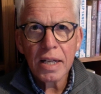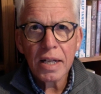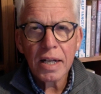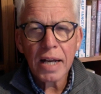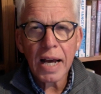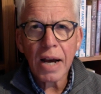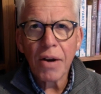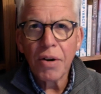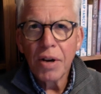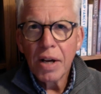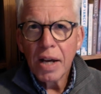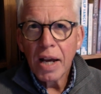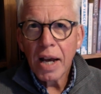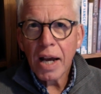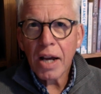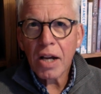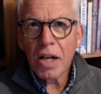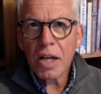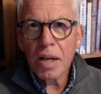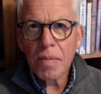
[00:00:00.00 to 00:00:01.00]
Now,
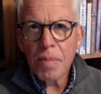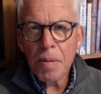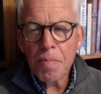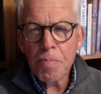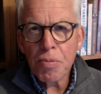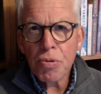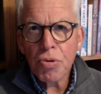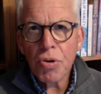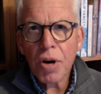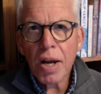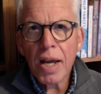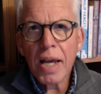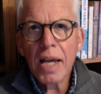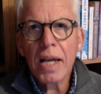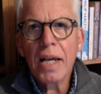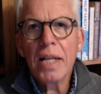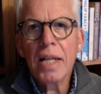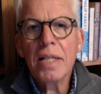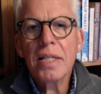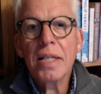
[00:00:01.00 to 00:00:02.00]
how can I be
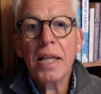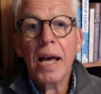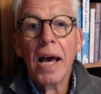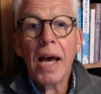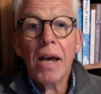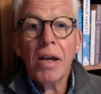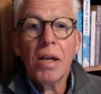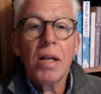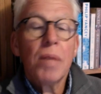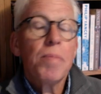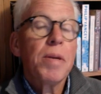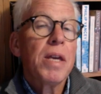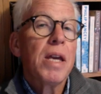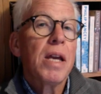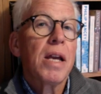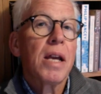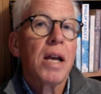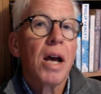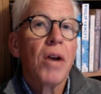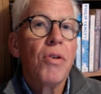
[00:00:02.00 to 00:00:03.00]
praying into that? How can I be
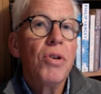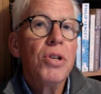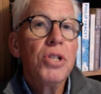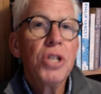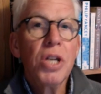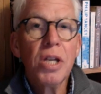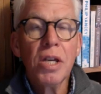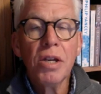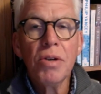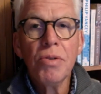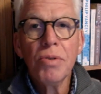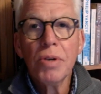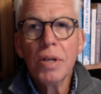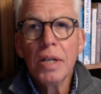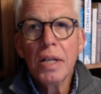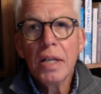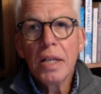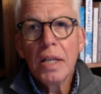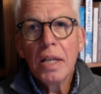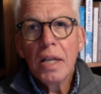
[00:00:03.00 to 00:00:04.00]
encouraging you?
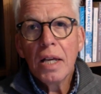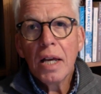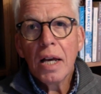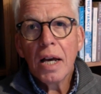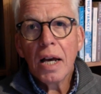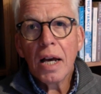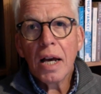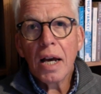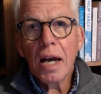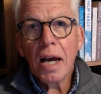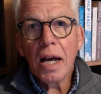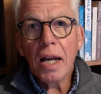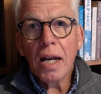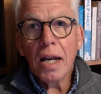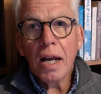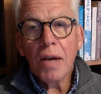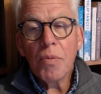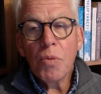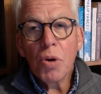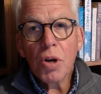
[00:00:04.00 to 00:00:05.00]

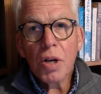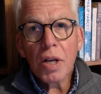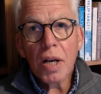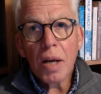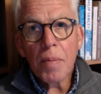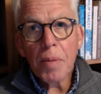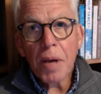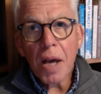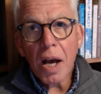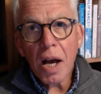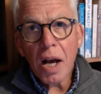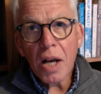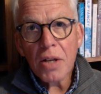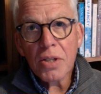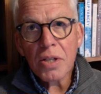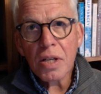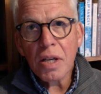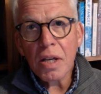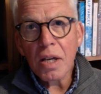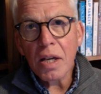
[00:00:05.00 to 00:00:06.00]
And what can I be
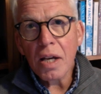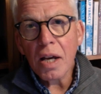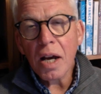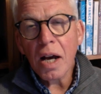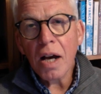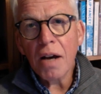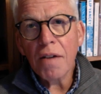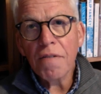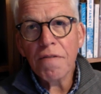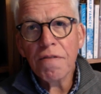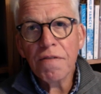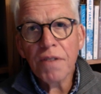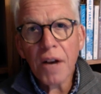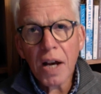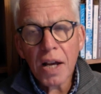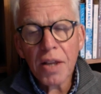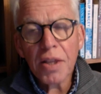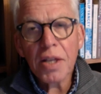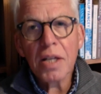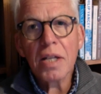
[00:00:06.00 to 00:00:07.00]
asking our
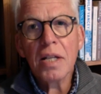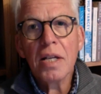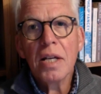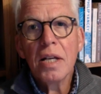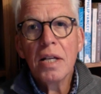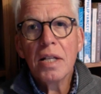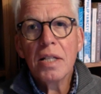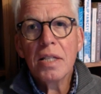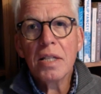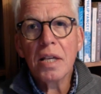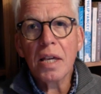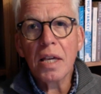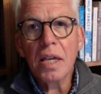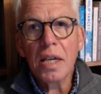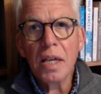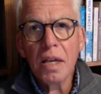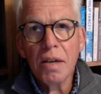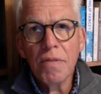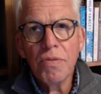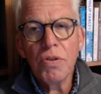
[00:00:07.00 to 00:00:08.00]
Father to
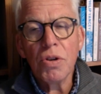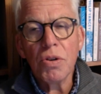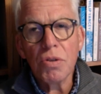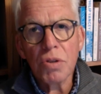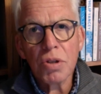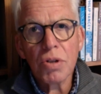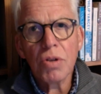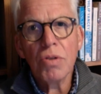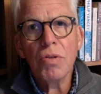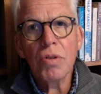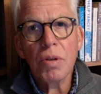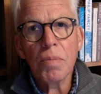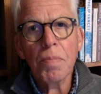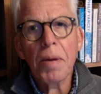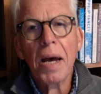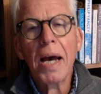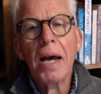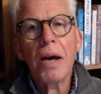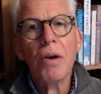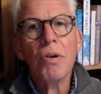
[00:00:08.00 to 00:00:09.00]
give you through the
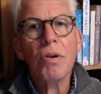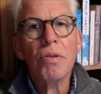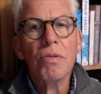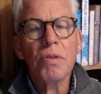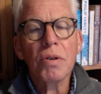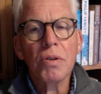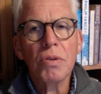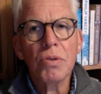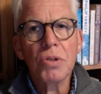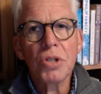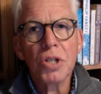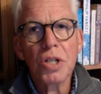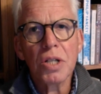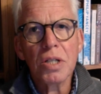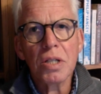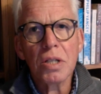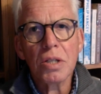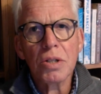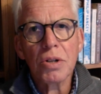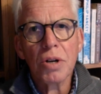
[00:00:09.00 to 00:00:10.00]
power of the Lord
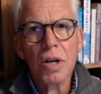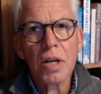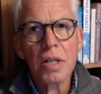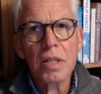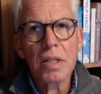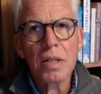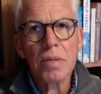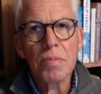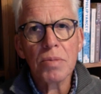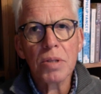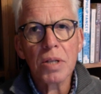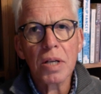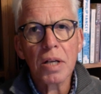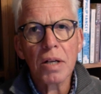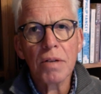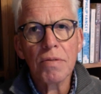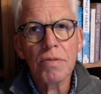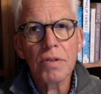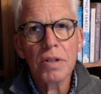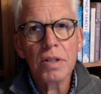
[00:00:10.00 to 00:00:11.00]
Jesus Christ
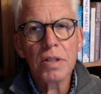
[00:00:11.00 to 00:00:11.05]
himself?